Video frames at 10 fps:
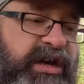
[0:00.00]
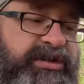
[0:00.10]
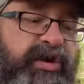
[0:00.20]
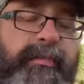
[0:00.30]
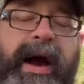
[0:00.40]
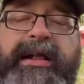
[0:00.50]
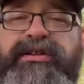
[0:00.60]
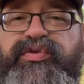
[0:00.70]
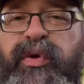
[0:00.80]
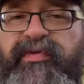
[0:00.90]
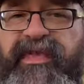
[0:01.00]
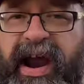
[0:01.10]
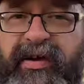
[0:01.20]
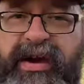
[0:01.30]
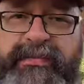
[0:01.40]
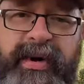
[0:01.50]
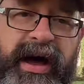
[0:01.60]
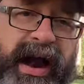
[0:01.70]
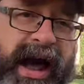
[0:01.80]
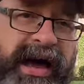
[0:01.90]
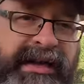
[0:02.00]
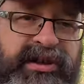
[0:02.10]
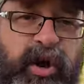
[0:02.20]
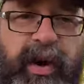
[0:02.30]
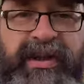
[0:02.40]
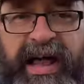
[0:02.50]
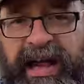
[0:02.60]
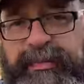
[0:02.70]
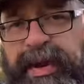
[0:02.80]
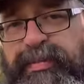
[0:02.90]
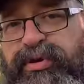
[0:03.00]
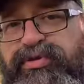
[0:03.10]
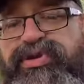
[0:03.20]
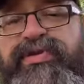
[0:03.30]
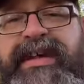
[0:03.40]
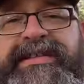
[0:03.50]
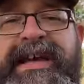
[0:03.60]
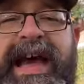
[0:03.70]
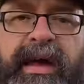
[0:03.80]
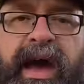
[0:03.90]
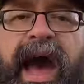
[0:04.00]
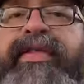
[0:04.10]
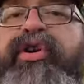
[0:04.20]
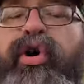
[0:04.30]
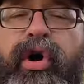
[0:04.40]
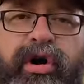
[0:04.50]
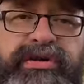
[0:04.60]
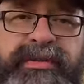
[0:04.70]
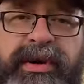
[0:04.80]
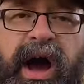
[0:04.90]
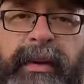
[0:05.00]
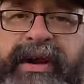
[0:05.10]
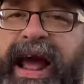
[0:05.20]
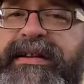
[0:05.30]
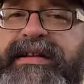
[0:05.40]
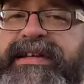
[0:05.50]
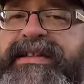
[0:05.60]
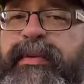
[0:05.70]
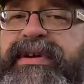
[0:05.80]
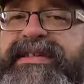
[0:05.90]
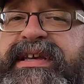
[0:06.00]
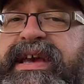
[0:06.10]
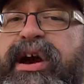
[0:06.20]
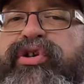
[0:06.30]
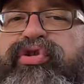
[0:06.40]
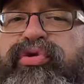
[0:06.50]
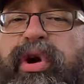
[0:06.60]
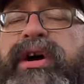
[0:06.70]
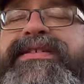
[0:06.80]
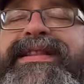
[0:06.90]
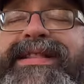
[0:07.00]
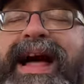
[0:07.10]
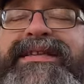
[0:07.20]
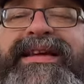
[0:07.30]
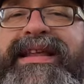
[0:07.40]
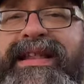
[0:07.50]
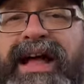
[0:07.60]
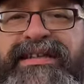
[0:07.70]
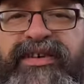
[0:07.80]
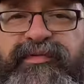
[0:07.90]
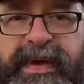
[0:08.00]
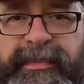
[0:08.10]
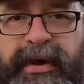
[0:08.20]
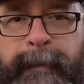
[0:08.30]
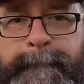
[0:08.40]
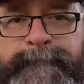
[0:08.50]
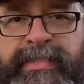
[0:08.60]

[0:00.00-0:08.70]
So your mileage will vary, but I know a lot of people who do this and there are some commonalities that we see across lots and lots of people.